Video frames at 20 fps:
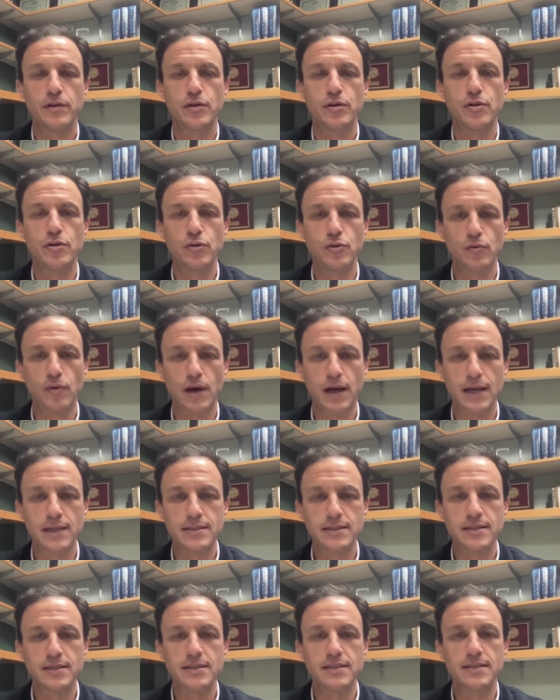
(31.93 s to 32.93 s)

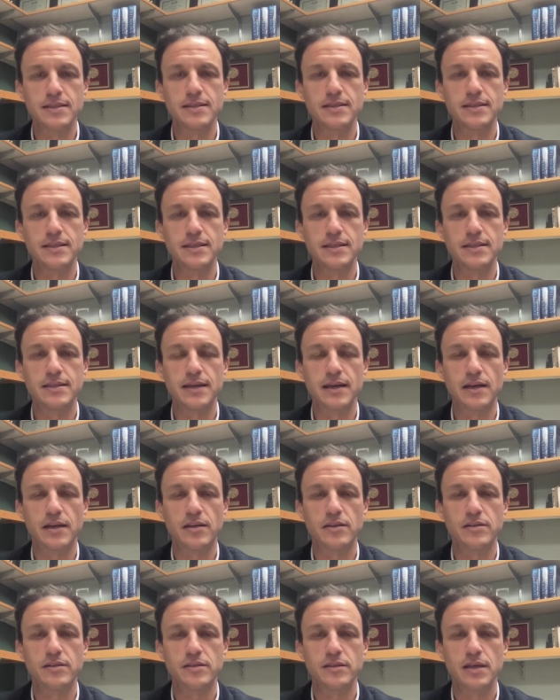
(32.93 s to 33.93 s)
nuances and
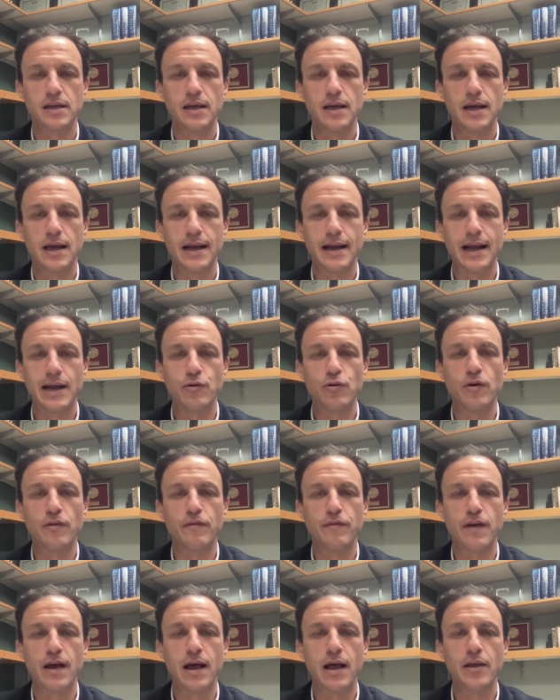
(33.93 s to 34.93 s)
details on how to
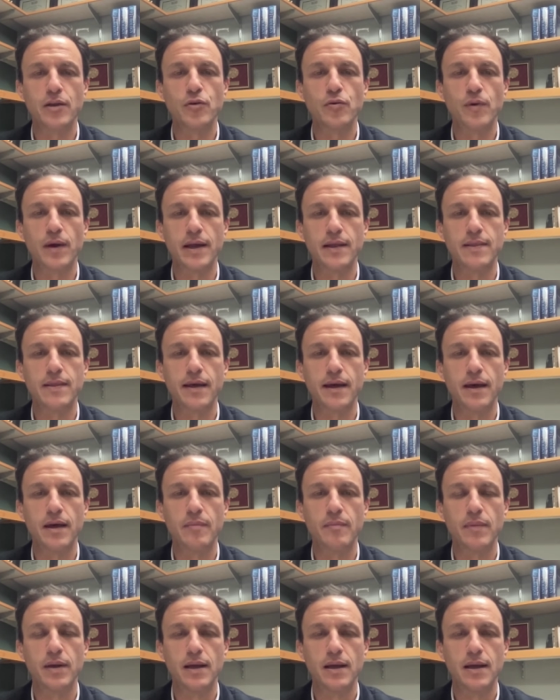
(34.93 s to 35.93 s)
evaluate
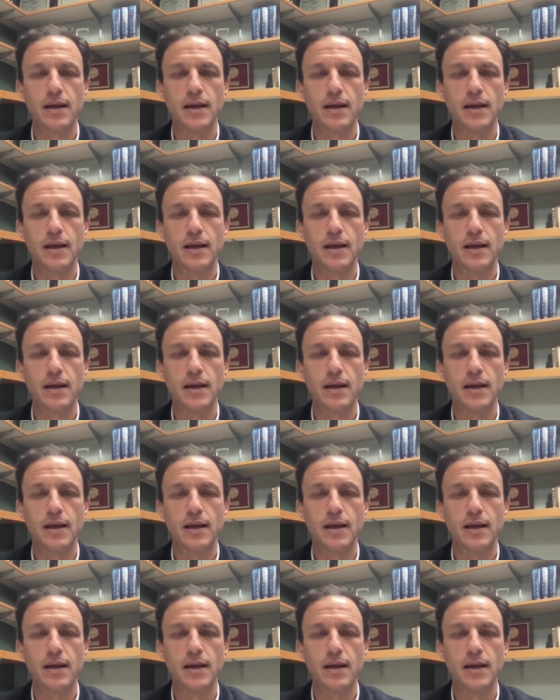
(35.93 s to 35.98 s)
them